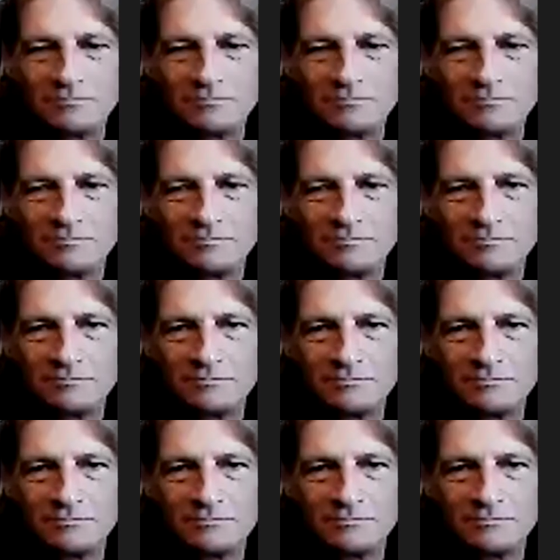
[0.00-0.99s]

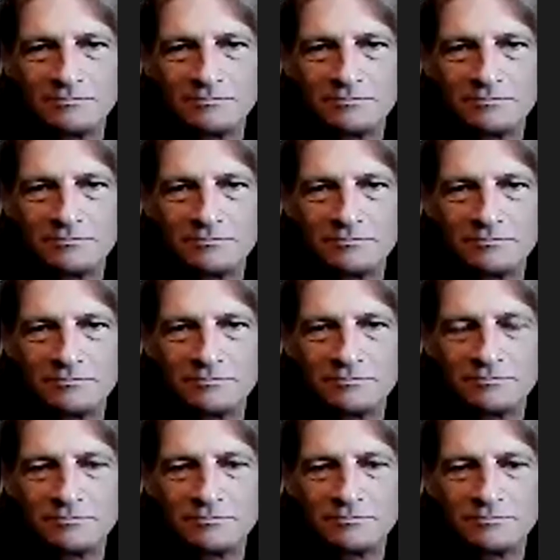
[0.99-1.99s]

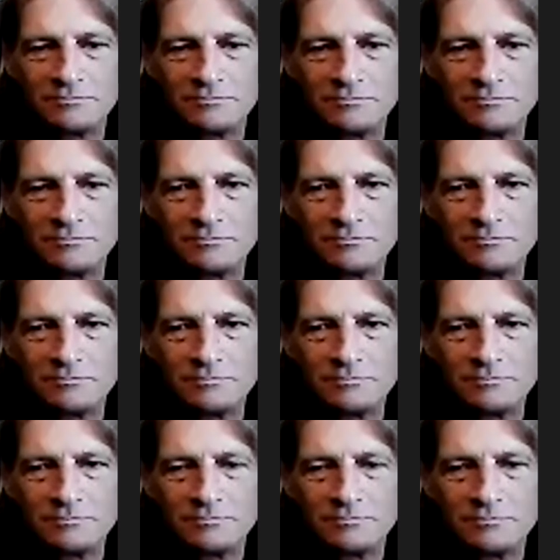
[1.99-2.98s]

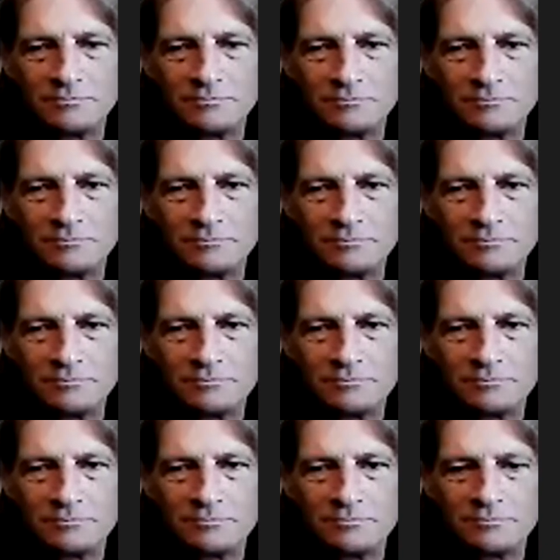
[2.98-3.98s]

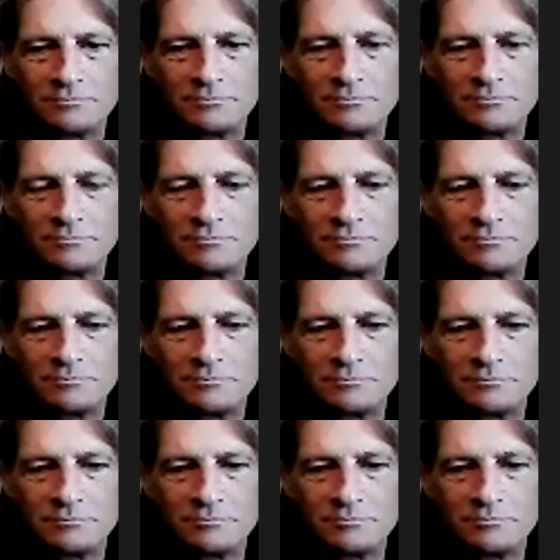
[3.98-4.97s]

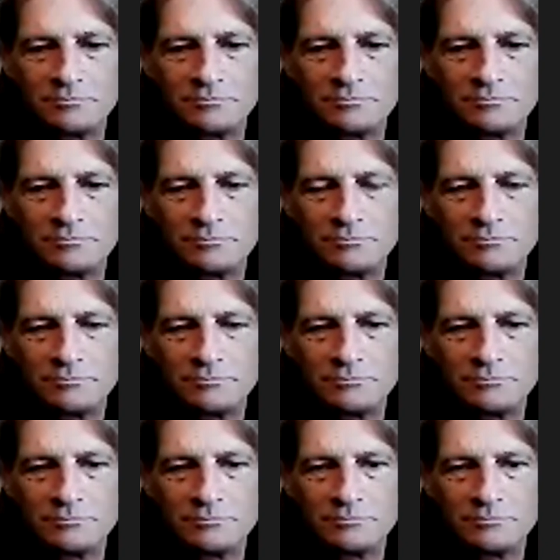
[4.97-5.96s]

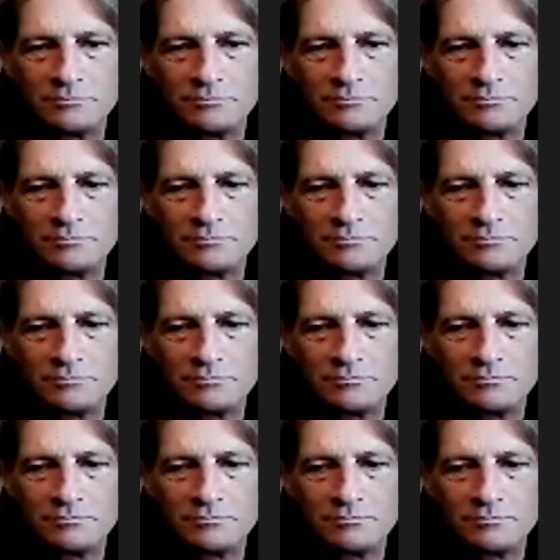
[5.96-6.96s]

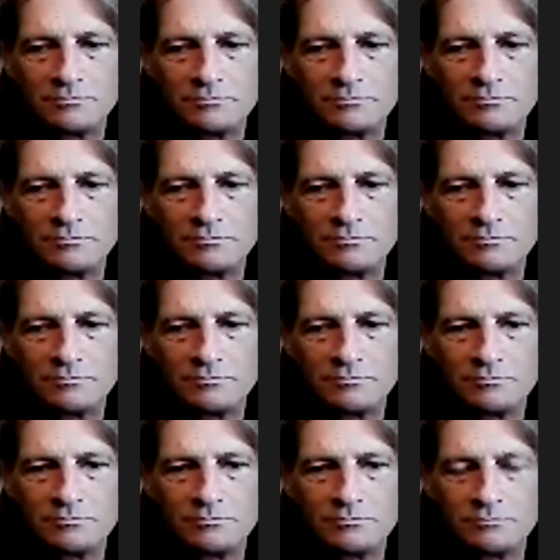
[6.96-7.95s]

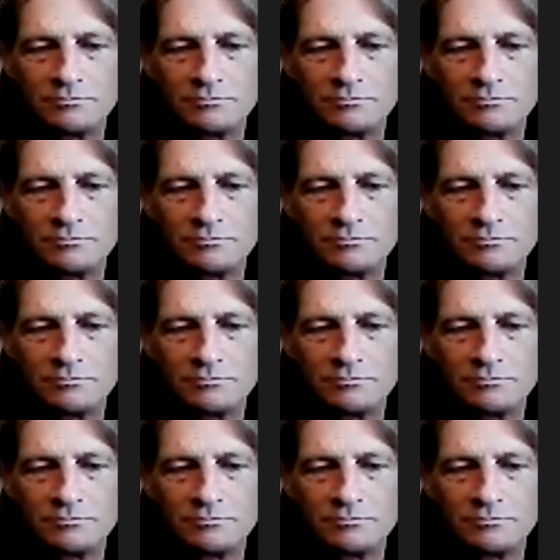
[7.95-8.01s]
This person isn't speaking.